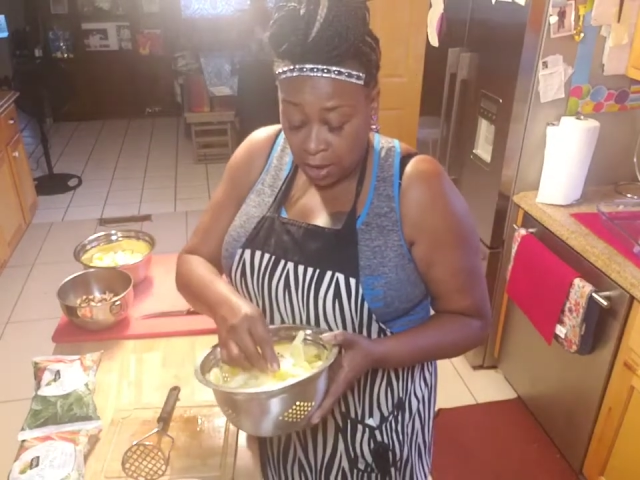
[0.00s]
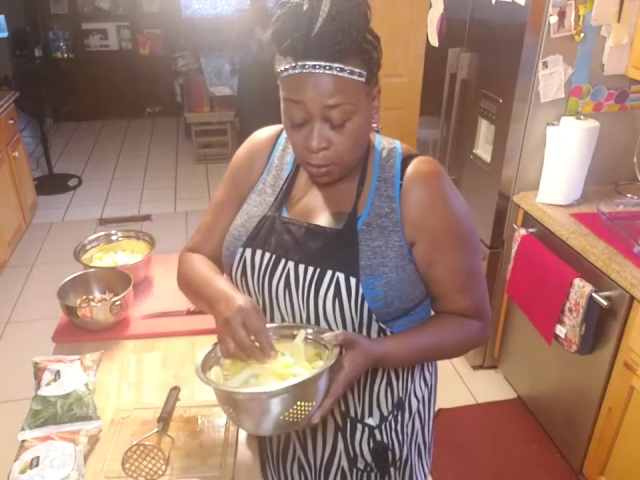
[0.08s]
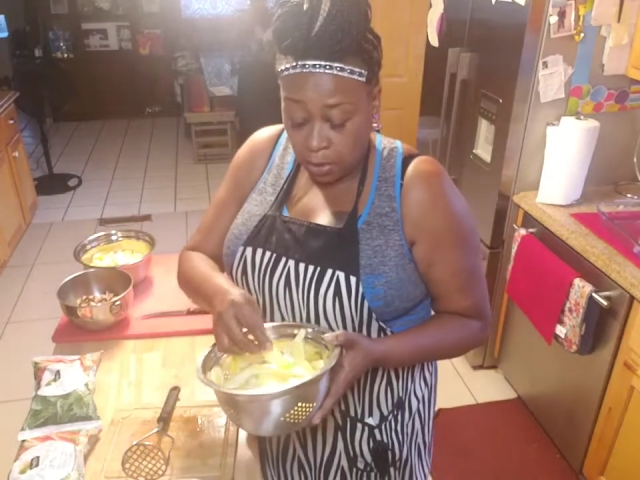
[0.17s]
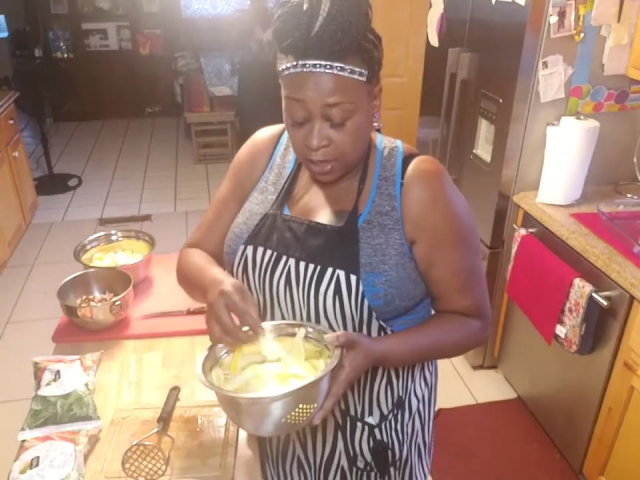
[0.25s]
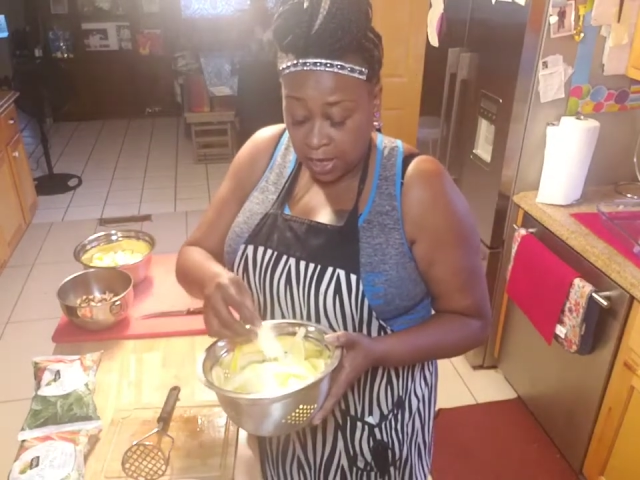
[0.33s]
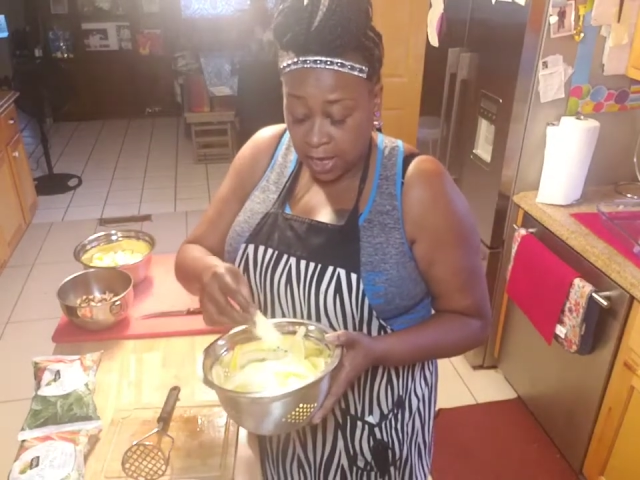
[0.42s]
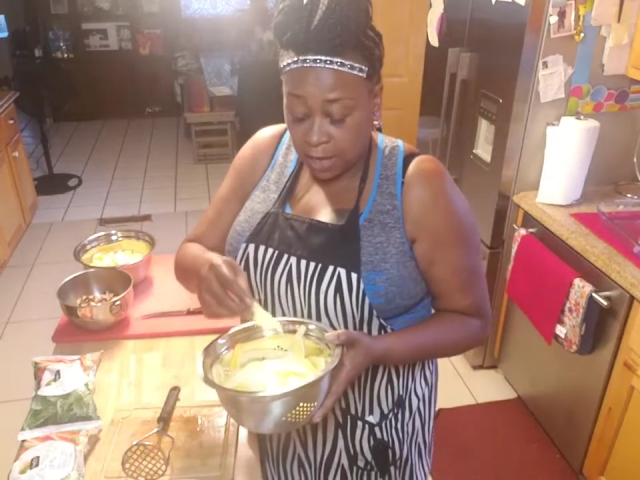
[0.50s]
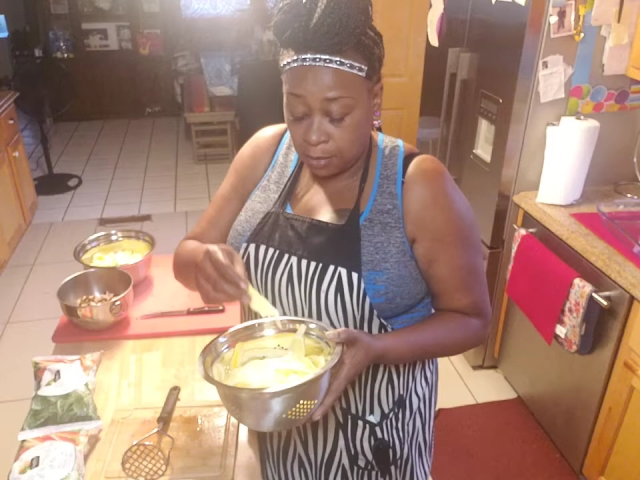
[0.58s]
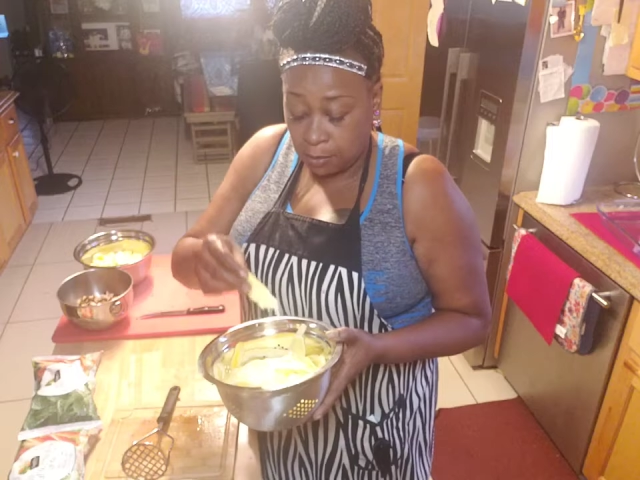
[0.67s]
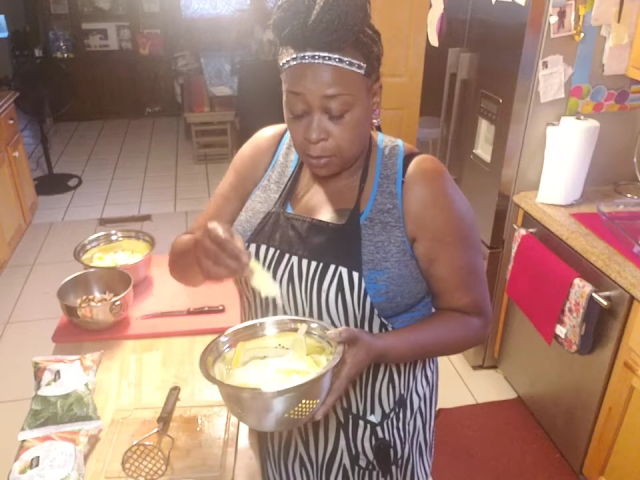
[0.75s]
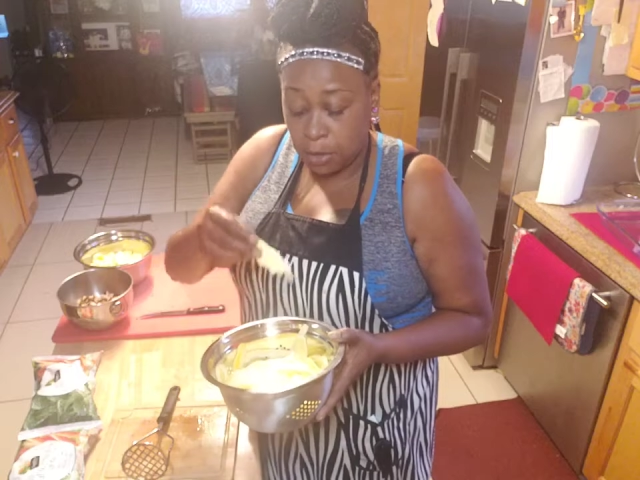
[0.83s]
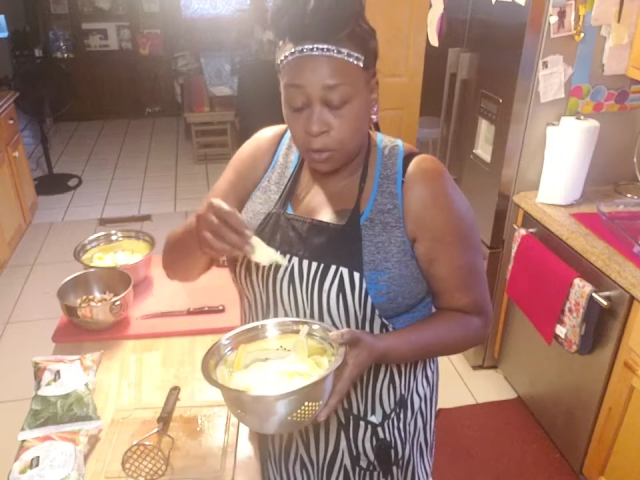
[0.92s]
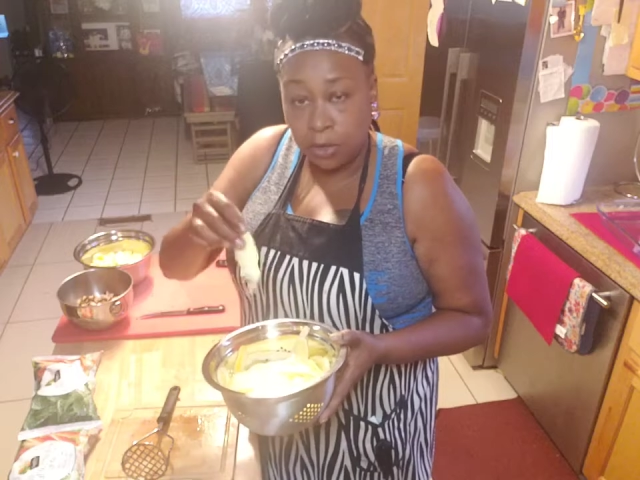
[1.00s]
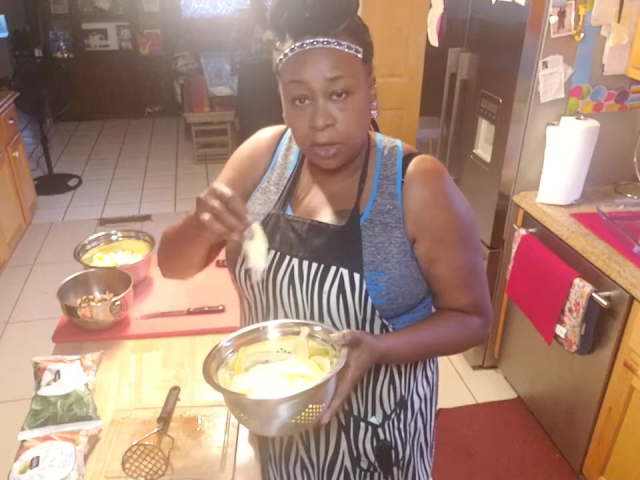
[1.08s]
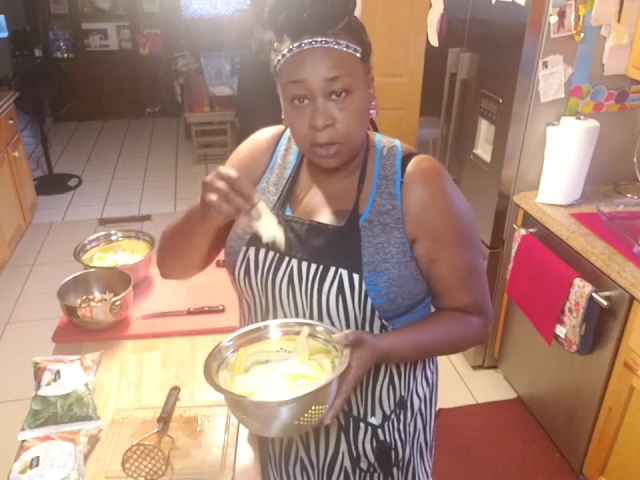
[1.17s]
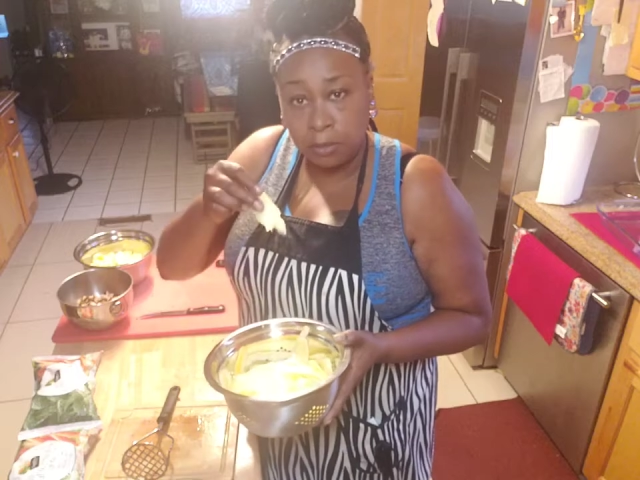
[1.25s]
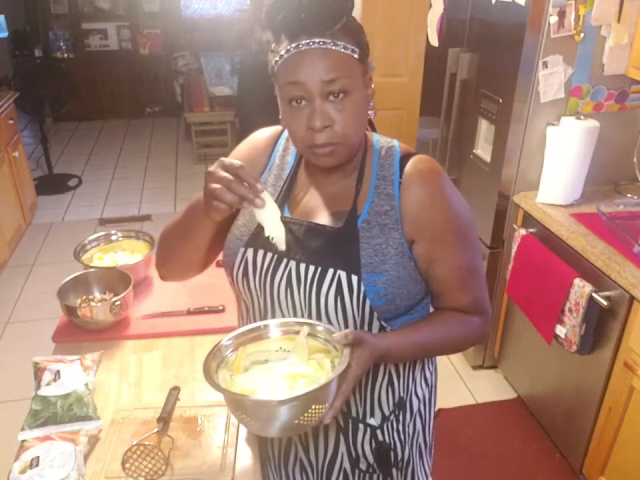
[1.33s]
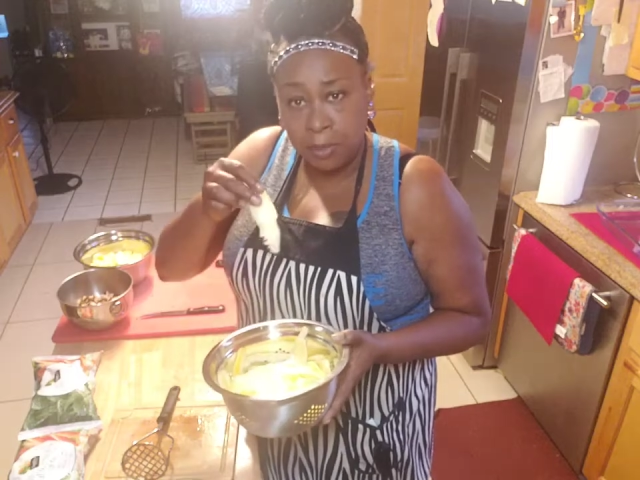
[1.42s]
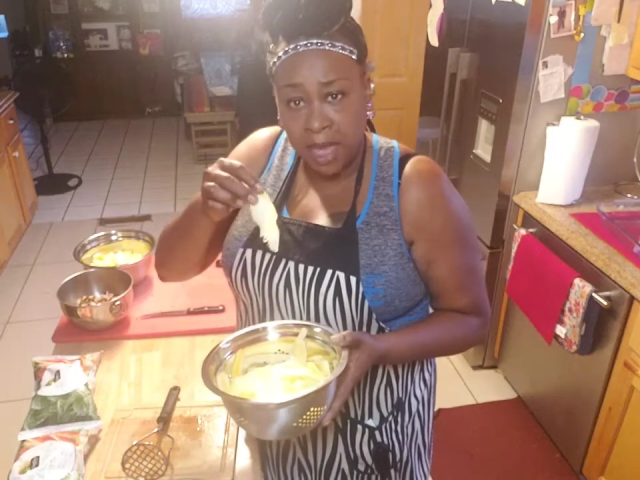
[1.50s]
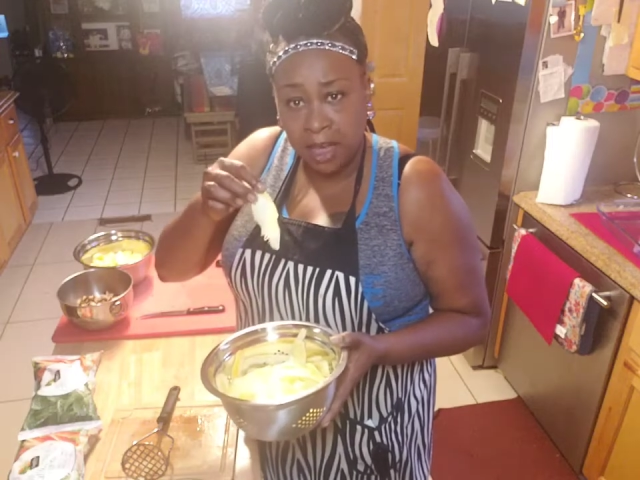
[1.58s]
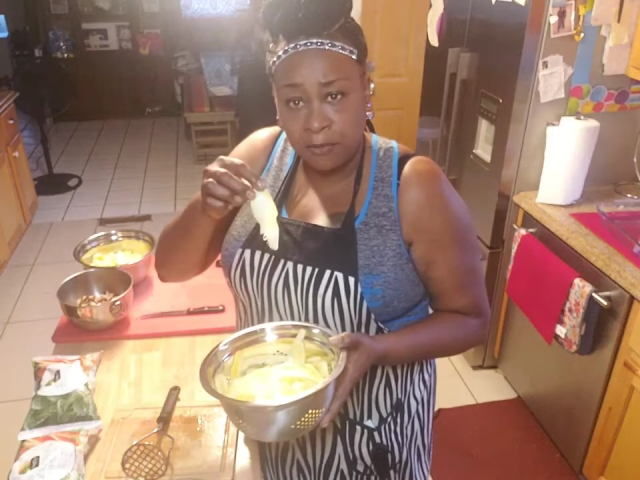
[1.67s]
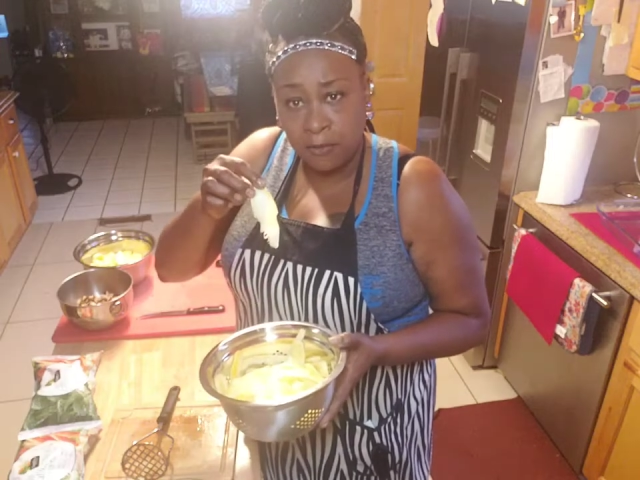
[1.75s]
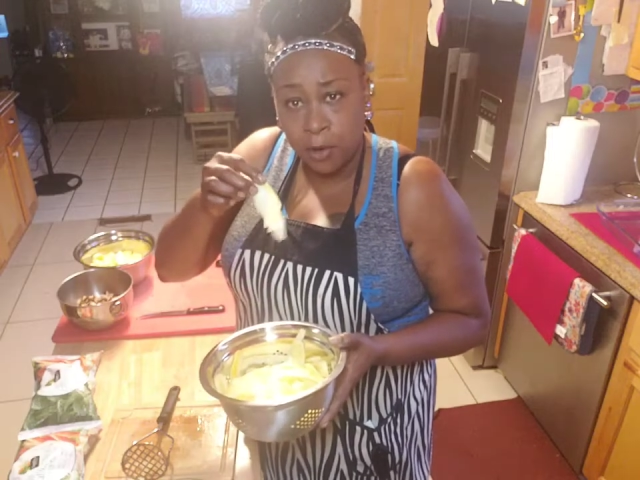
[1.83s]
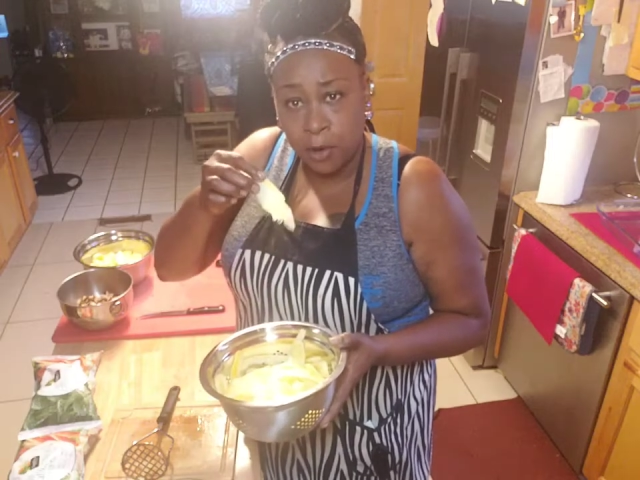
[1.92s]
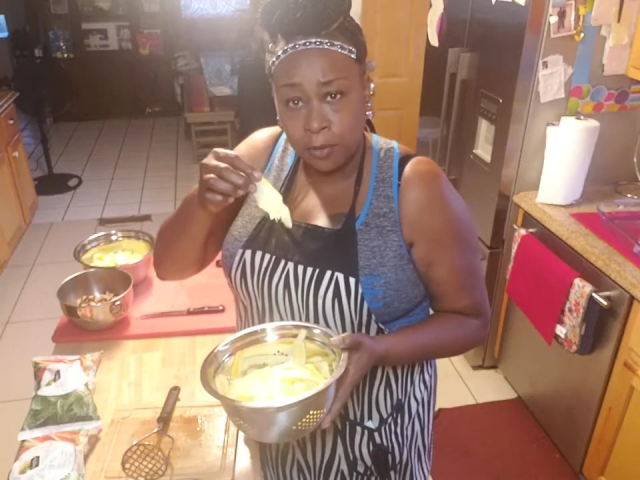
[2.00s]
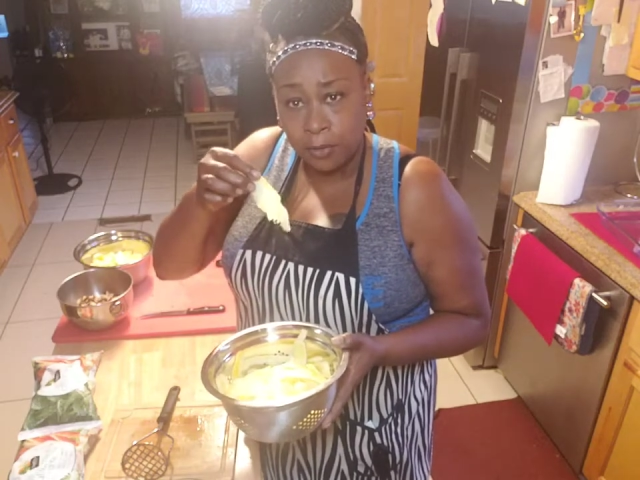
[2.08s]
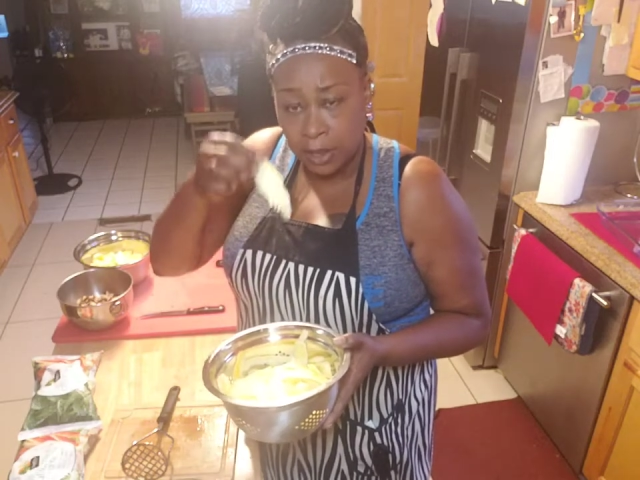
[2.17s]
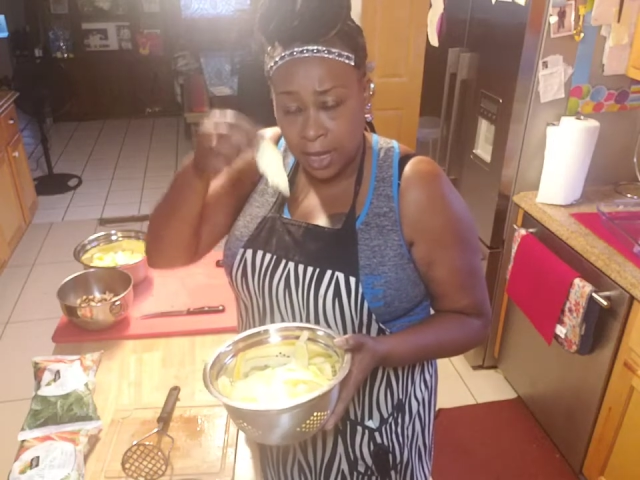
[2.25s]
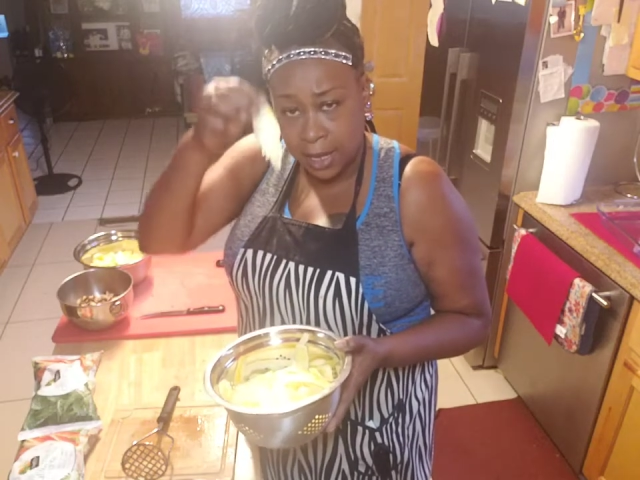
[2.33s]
I went ahead and peeled it back and forth,